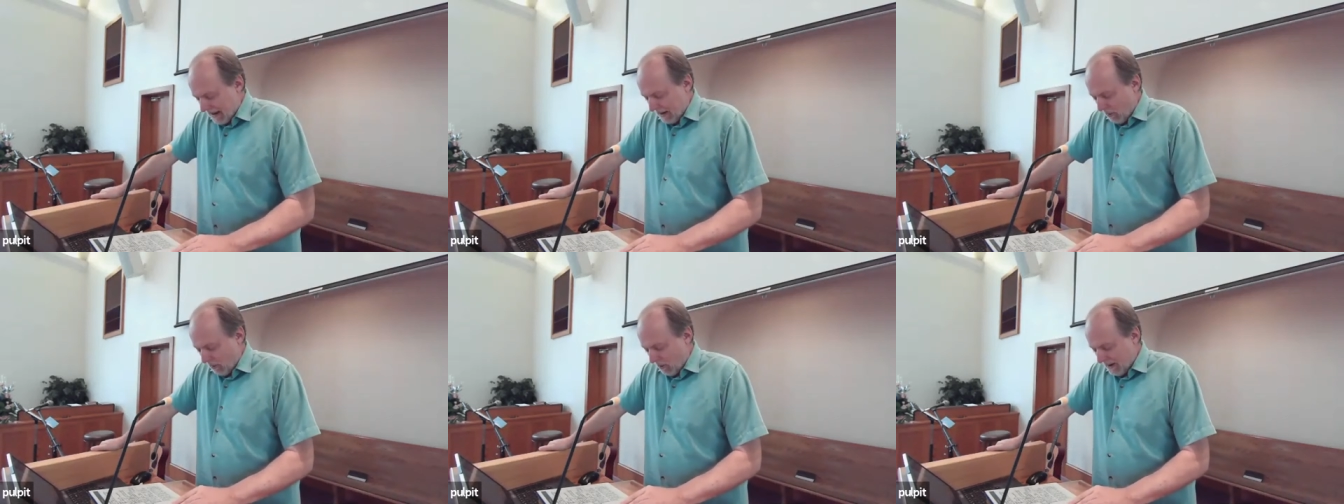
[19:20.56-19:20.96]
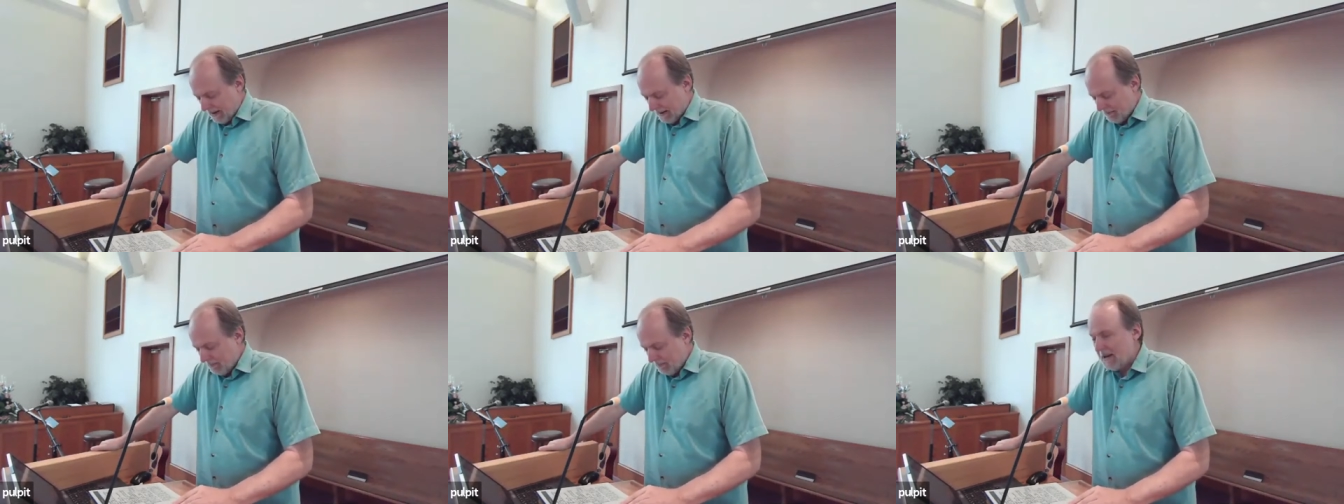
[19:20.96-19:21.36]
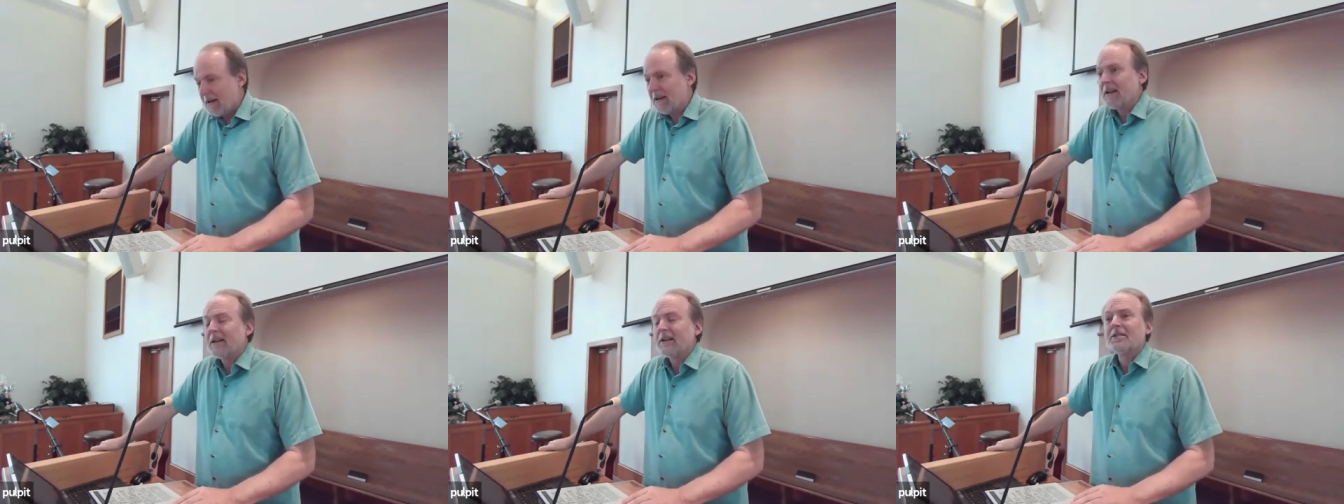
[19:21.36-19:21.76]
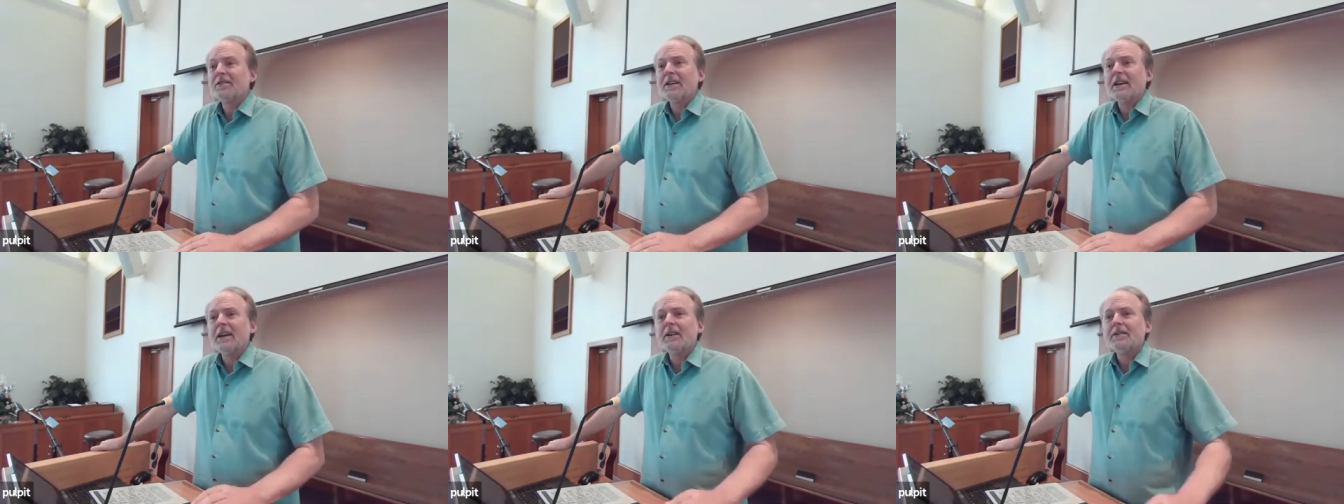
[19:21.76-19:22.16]
what it means
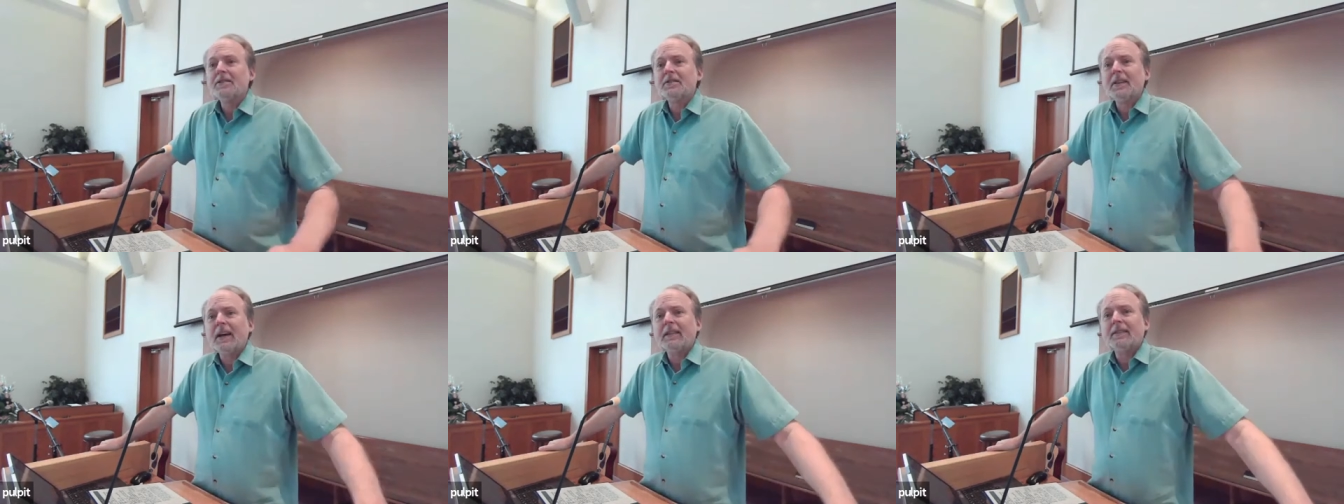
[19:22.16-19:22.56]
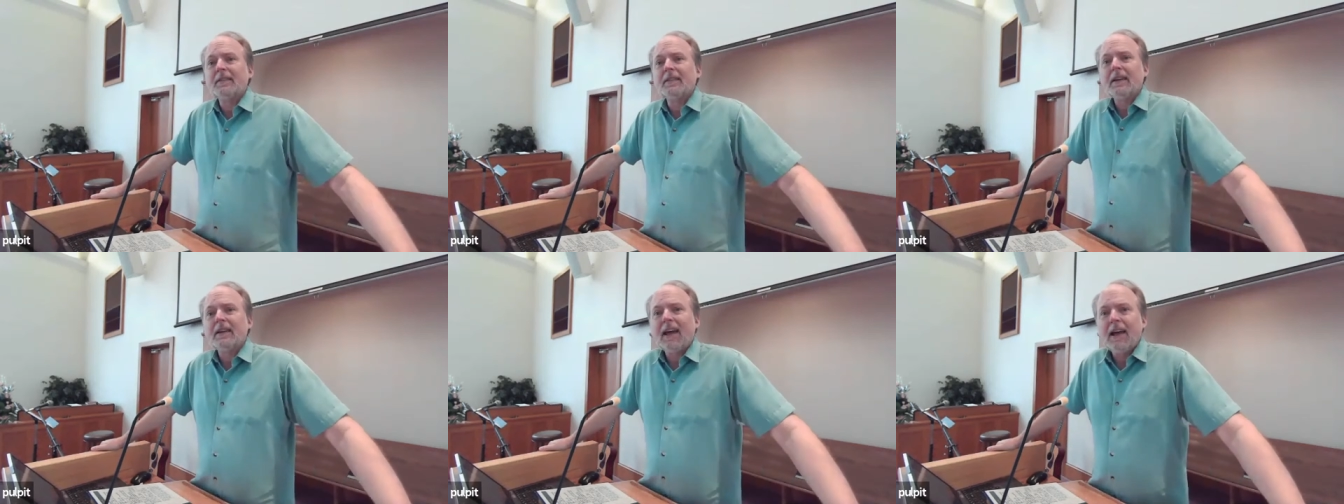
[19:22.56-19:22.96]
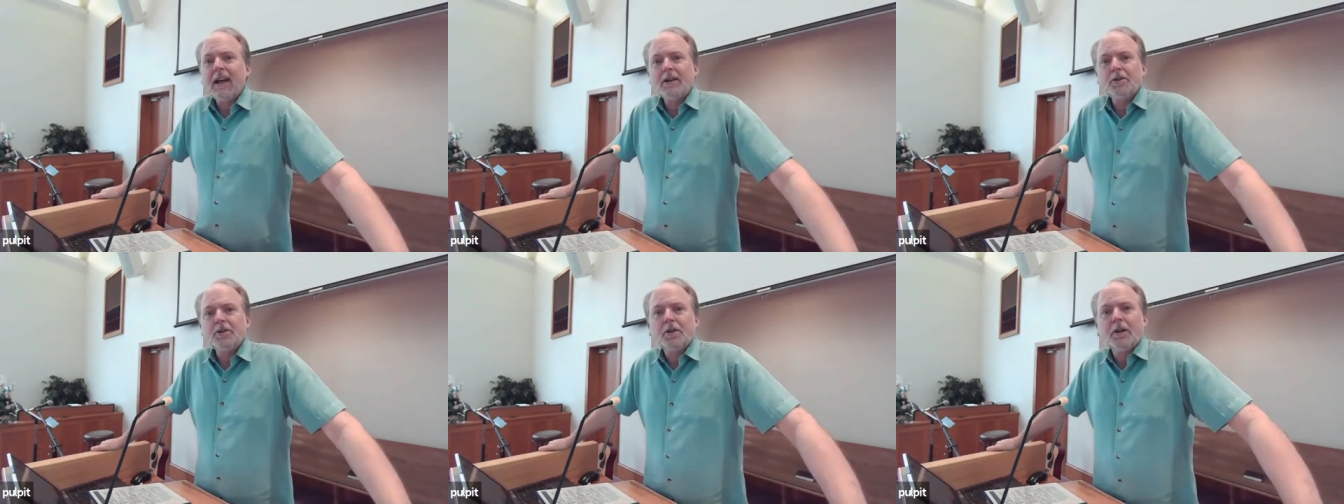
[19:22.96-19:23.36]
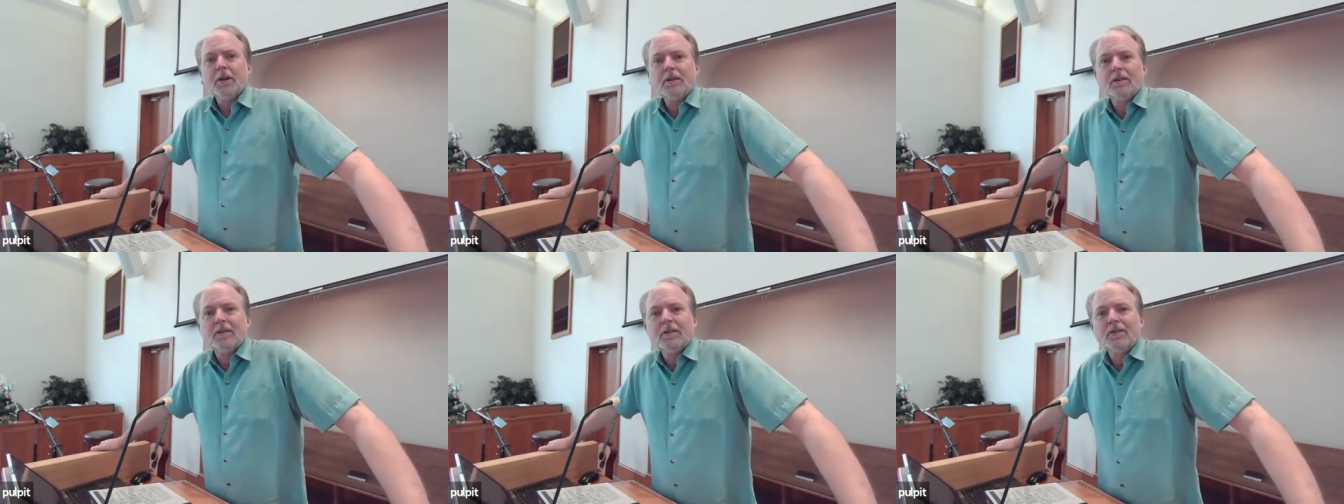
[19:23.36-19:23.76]
is that the
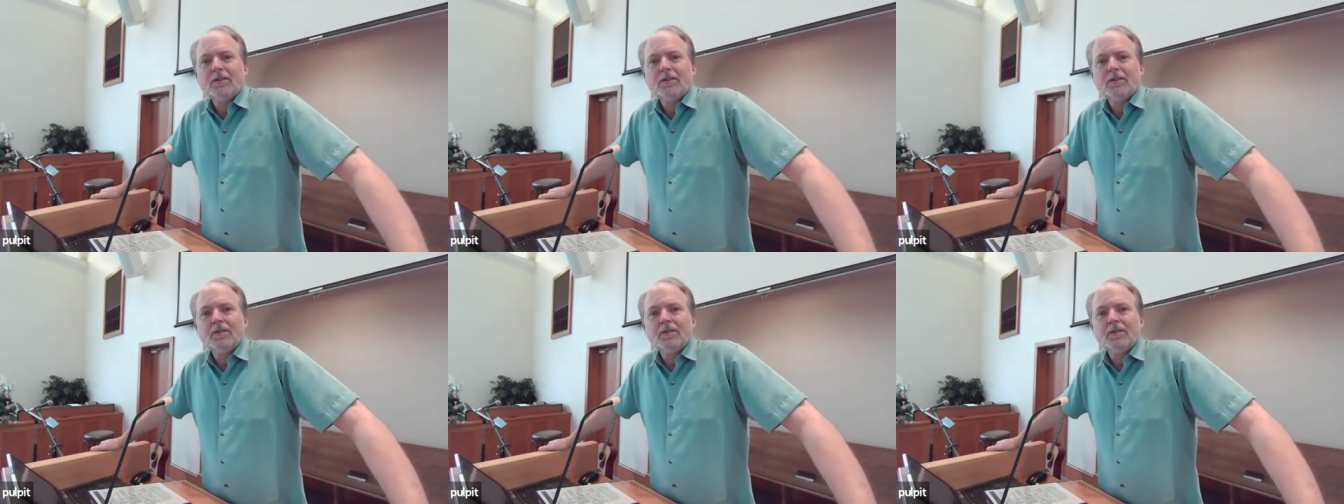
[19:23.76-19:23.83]
ancient